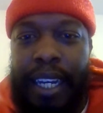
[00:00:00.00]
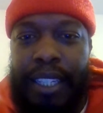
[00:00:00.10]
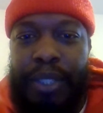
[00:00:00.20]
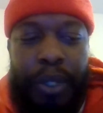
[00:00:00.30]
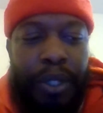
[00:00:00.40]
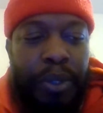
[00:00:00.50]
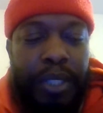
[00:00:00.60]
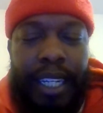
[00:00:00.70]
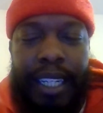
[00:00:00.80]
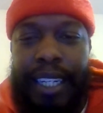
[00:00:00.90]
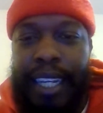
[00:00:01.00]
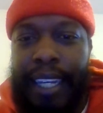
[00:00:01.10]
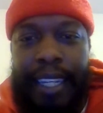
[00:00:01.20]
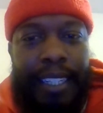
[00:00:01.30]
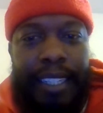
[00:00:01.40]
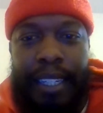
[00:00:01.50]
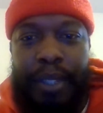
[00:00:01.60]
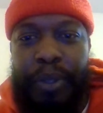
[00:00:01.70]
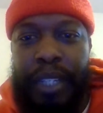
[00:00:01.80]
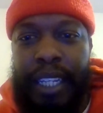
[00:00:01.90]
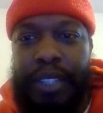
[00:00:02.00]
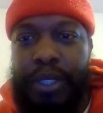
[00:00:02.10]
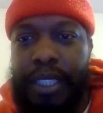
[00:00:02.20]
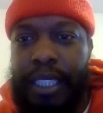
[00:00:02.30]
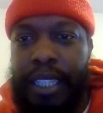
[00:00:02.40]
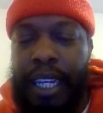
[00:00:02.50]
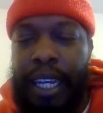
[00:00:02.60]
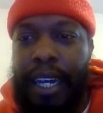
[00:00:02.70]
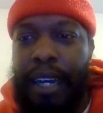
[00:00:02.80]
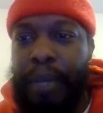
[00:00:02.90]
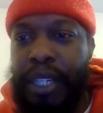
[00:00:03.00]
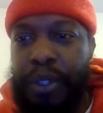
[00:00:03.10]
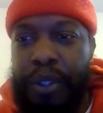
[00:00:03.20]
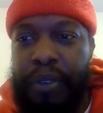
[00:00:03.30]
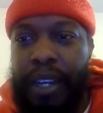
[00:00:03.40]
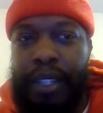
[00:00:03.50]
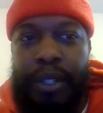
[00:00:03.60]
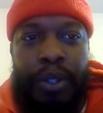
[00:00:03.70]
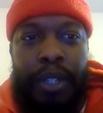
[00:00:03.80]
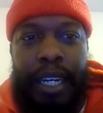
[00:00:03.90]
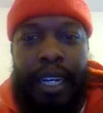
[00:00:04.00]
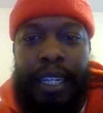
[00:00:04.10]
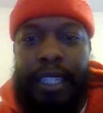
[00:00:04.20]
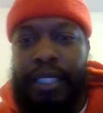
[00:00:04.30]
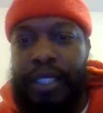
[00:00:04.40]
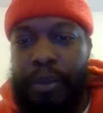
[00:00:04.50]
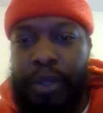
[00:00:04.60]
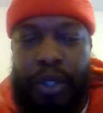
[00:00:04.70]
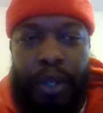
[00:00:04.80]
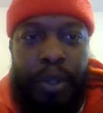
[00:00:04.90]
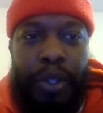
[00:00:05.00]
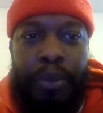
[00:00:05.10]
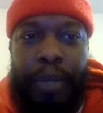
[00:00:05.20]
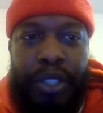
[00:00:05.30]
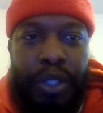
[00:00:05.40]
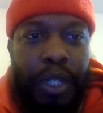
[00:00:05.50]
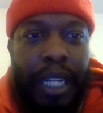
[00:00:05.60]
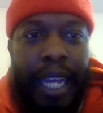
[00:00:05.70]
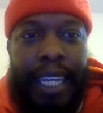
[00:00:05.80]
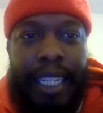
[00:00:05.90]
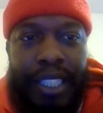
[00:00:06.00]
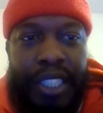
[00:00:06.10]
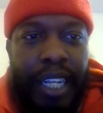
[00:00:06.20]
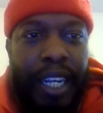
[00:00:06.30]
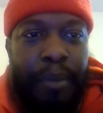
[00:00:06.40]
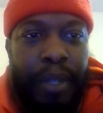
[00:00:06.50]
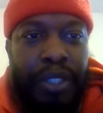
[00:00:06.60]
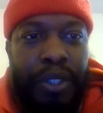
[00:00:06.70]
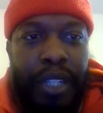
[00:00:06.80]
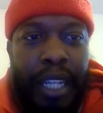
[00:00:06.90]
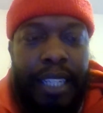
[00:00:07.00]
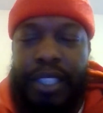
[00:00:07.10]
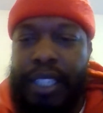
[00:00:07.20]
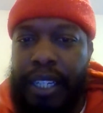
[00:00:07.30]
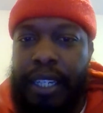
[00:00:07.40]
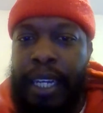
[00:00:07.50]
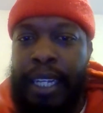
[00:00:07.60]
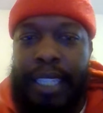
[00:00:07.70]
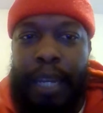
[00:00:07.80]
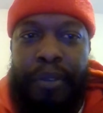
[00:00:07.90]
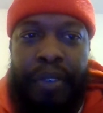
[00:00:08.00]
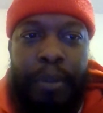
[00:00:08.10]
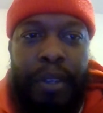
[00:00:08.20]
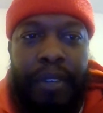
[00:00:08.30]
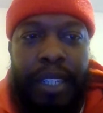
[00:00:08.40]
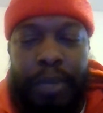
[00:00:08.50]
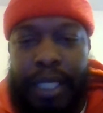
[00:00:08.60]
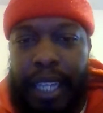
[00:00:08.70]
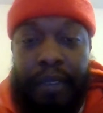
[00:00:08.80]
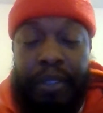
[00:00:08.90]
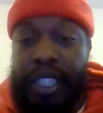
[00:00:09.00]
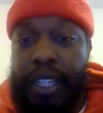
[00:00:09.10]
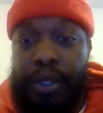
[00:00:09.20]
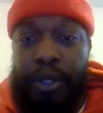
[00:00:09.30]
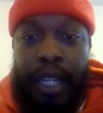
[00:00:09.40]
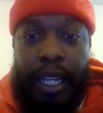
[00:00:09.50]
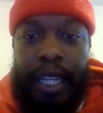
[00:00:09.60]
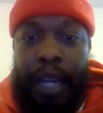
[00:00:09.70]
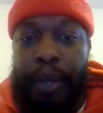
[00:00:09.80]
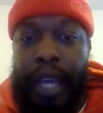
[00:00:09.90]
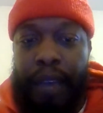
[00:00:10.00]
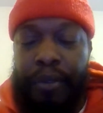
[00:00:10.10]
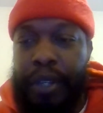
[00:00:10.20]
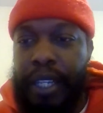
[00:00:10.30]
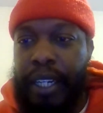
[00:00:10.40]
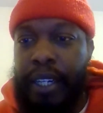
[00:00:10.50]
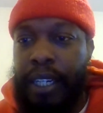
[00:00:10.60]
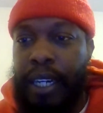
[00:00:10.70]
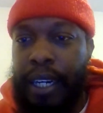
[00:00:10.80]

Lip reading: short news day today. Nothing really interesting. Make sure you follow Gentlemen of Crypto. Make sure you like and share. Make sure you like and share Simon Family Investments, every channel that we have on here